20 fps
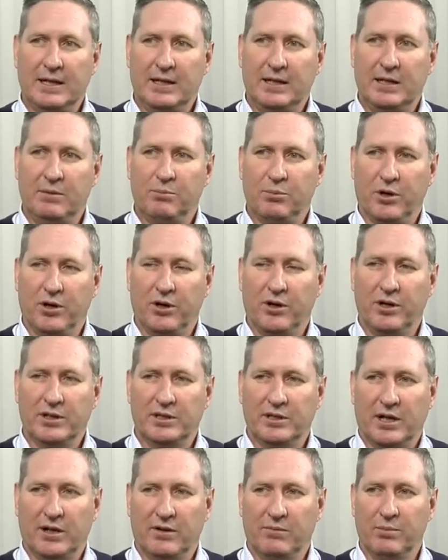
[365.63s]
any
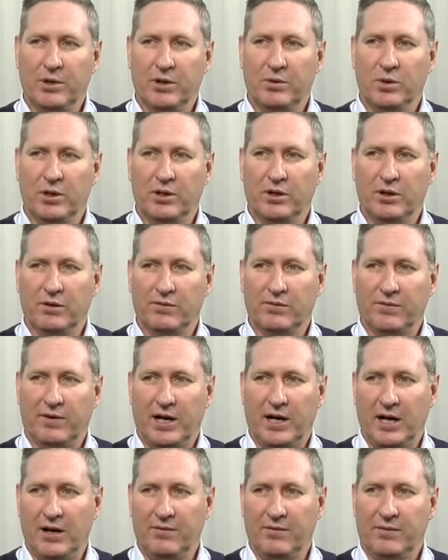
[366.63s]
progress out of bid window
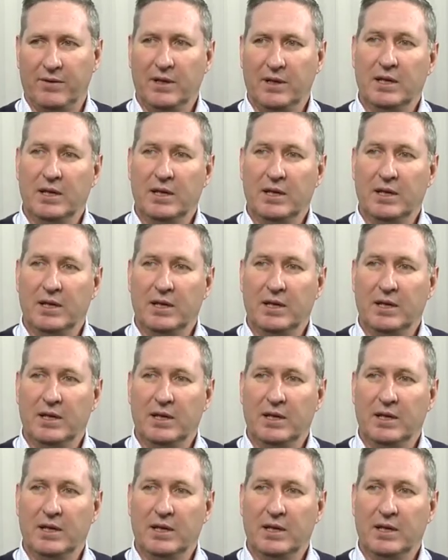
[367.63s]
5.